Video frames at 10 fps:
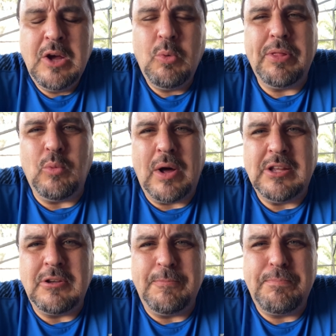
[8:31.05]
where they
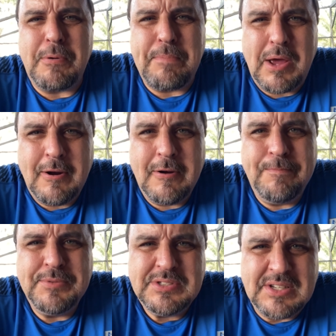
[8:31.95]
wanted to prepare
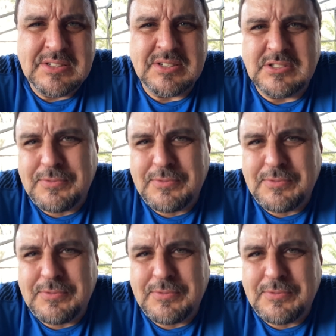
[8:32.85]
citizens